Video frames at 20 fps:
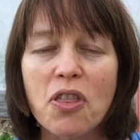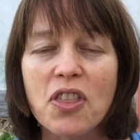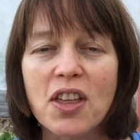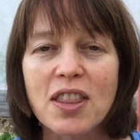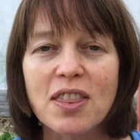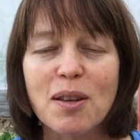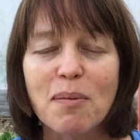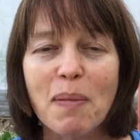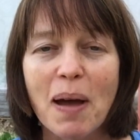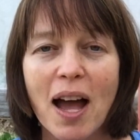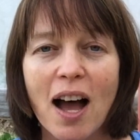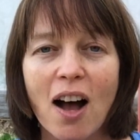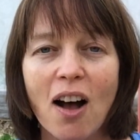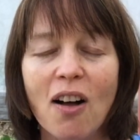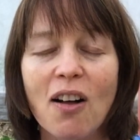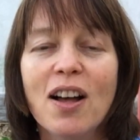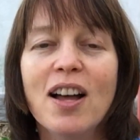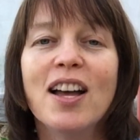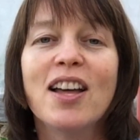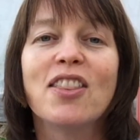thin them
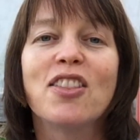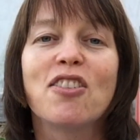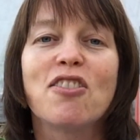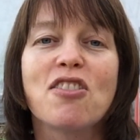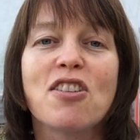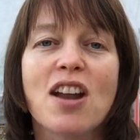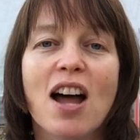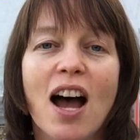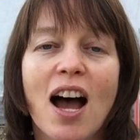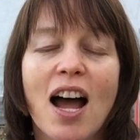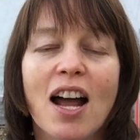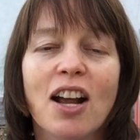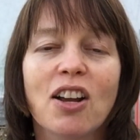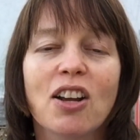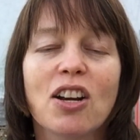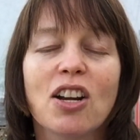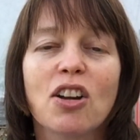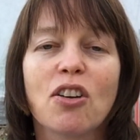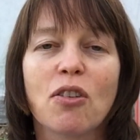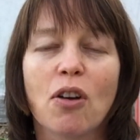out, they're not
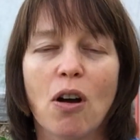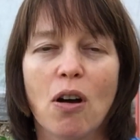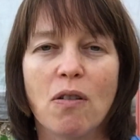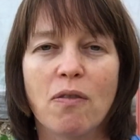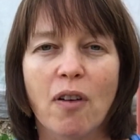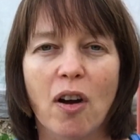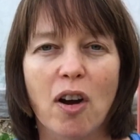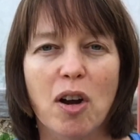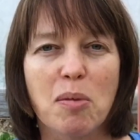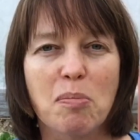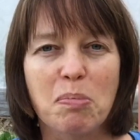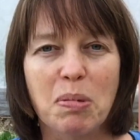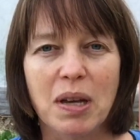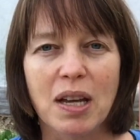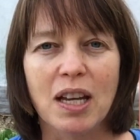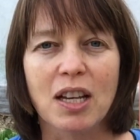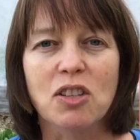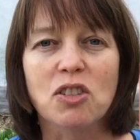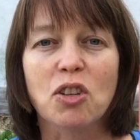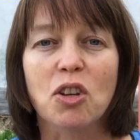going to grow very
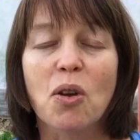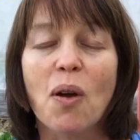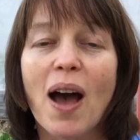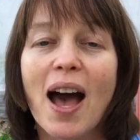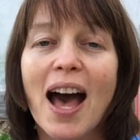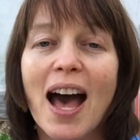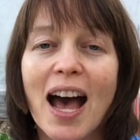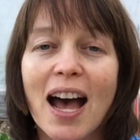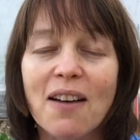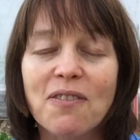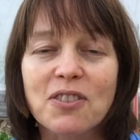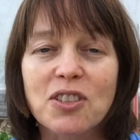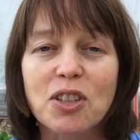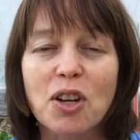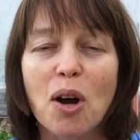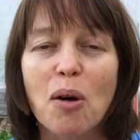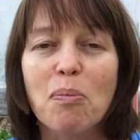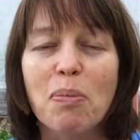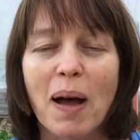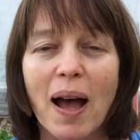big. So you have to
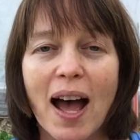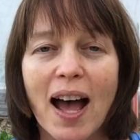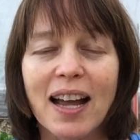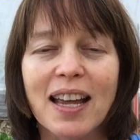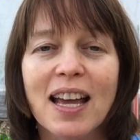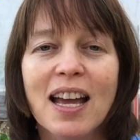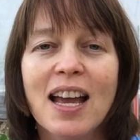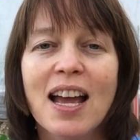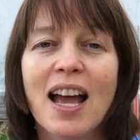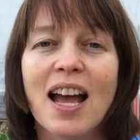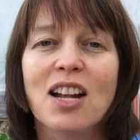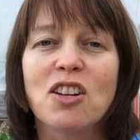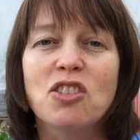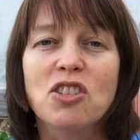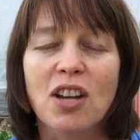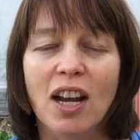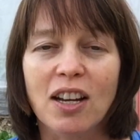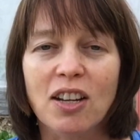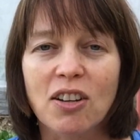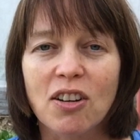go back and
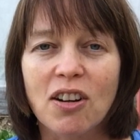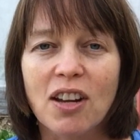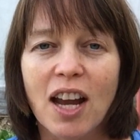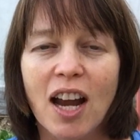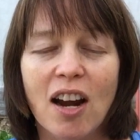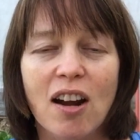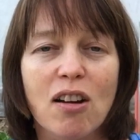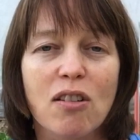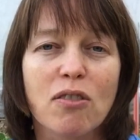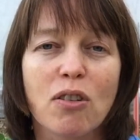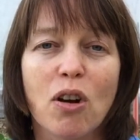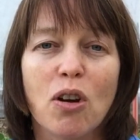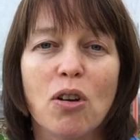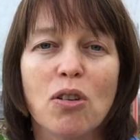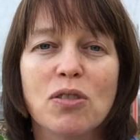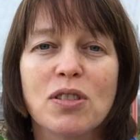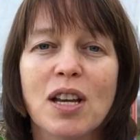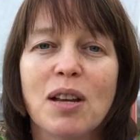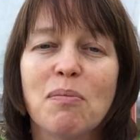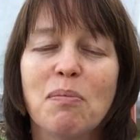check your carrot
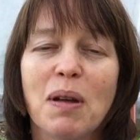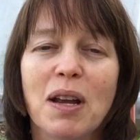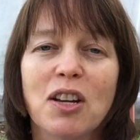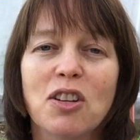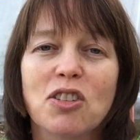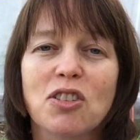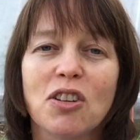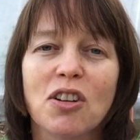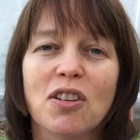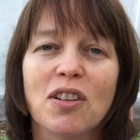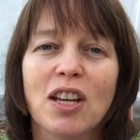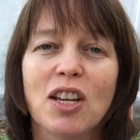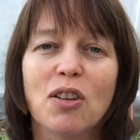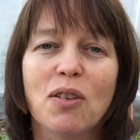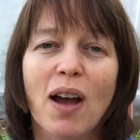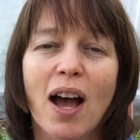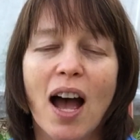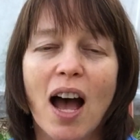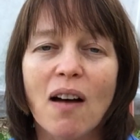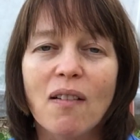rows and make sure that
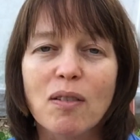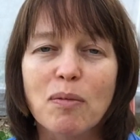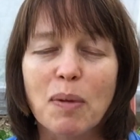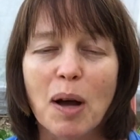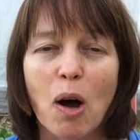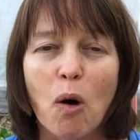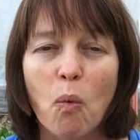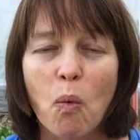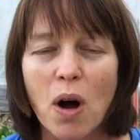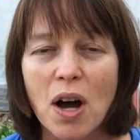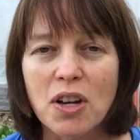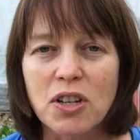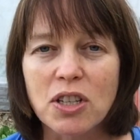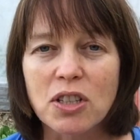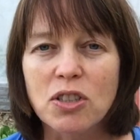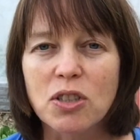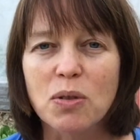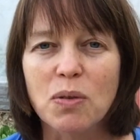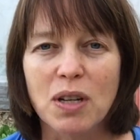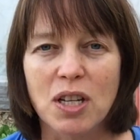you have about 1 to
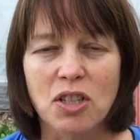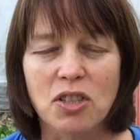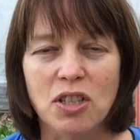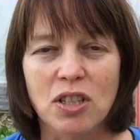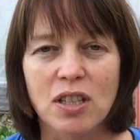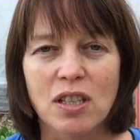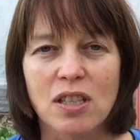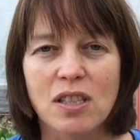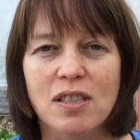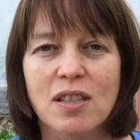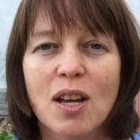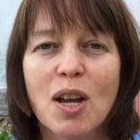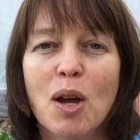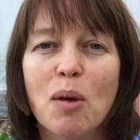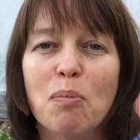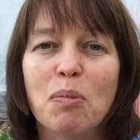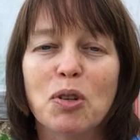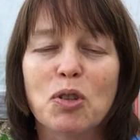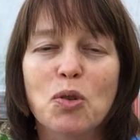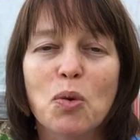2 inches
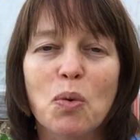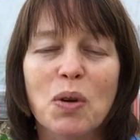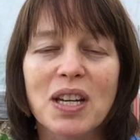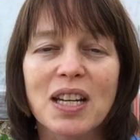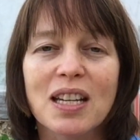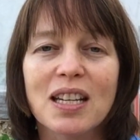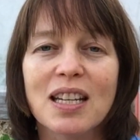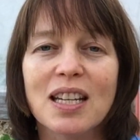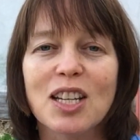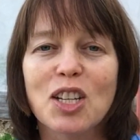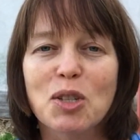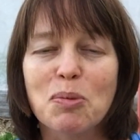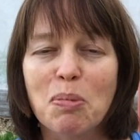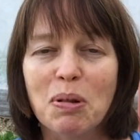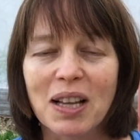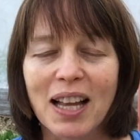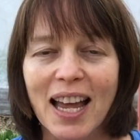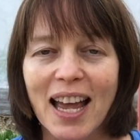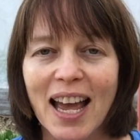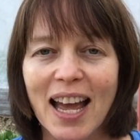between each
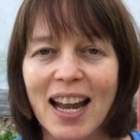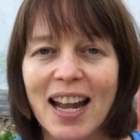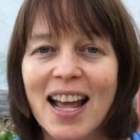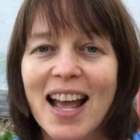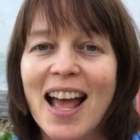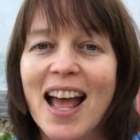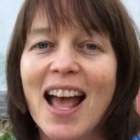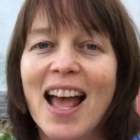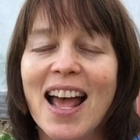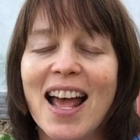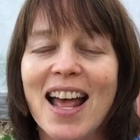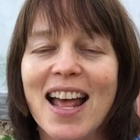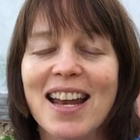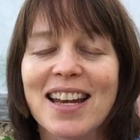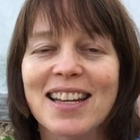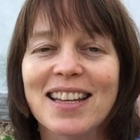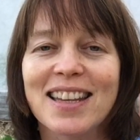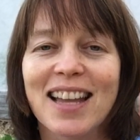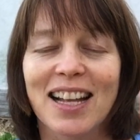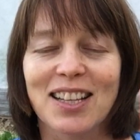plant.
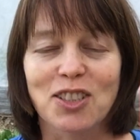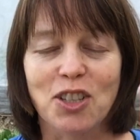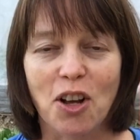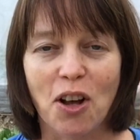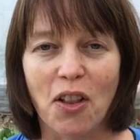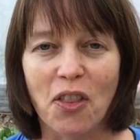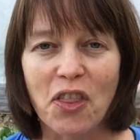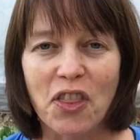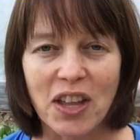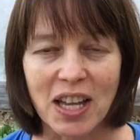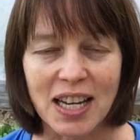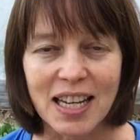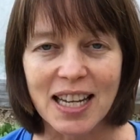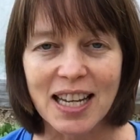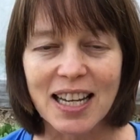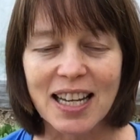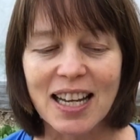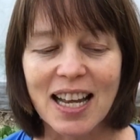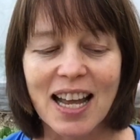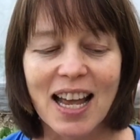And that's called
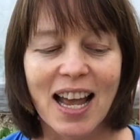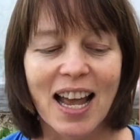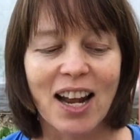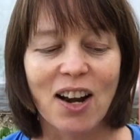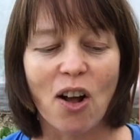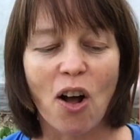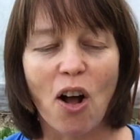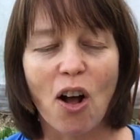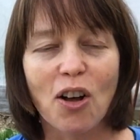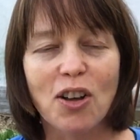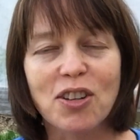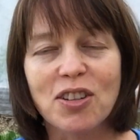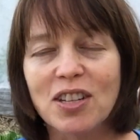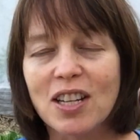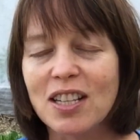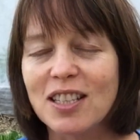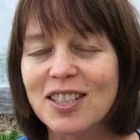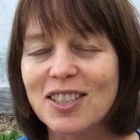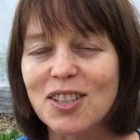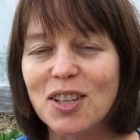thinning. And all you
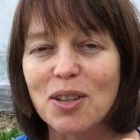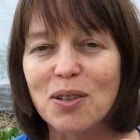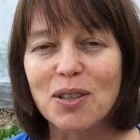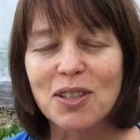need to do